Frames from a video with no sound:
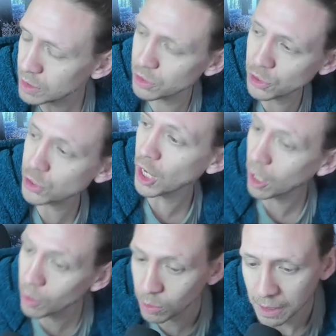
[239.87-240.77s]

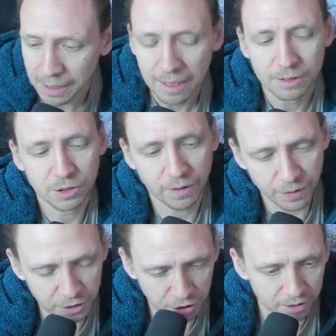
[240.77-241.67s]
sow
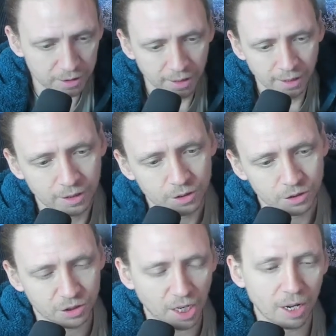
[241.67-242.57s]
division,
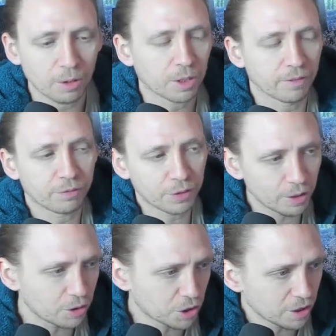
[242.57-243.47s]
sow
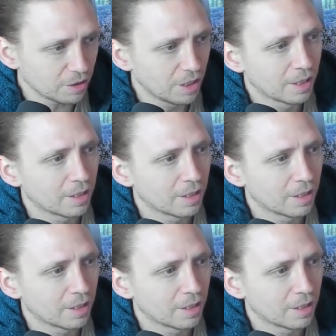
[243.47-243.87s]
confusion,